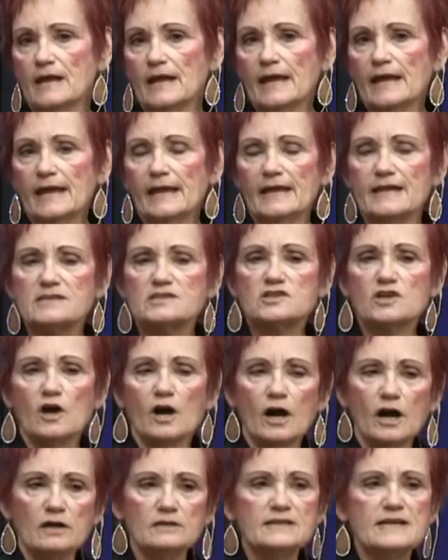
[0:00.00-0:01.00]
He has
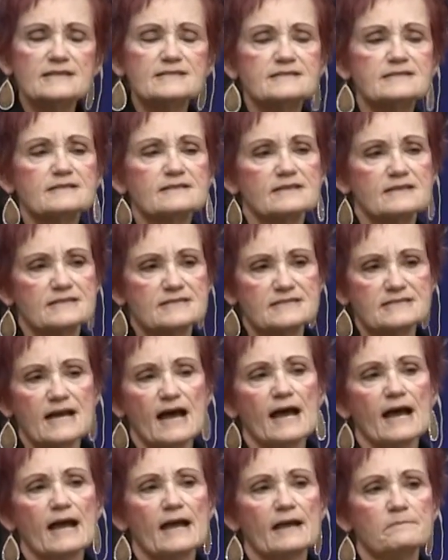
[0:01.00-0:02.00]
called us to this
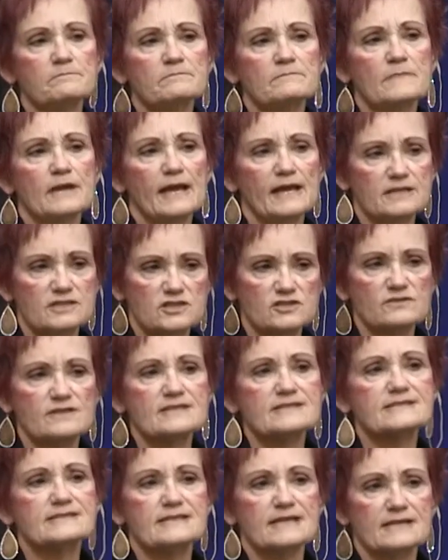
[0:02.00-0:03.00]
time and to
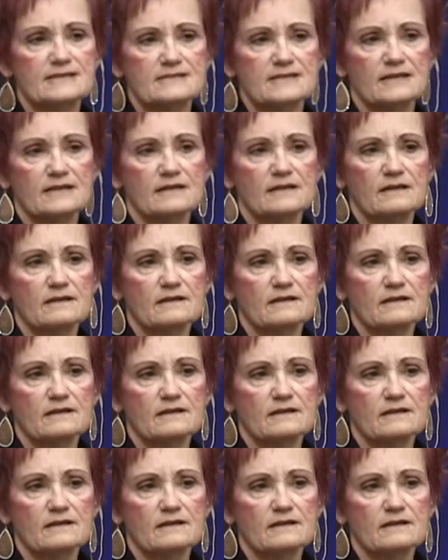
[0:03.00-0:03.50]
this season.